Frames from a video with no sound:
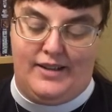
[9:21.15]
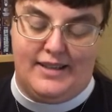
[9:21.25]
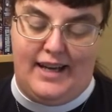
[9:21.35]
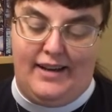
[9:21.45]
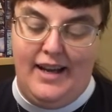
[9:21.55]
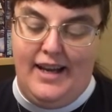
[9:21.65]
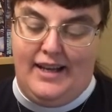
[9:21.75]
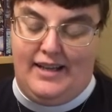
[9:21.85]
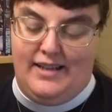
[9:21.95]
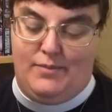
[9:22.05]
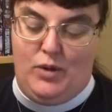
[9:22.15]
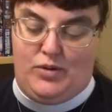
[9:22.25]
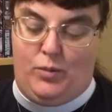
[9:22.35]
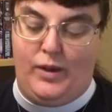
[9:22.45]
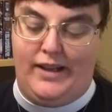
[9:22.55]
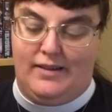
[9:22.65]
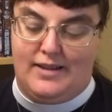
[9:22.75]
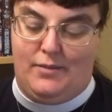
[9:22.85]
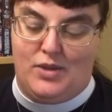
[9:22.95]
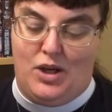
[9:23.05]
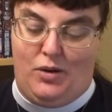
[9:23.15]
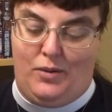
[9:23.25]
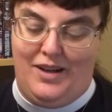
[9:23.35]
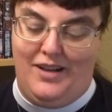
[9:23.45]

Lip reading: said in his most wheedlesome tone,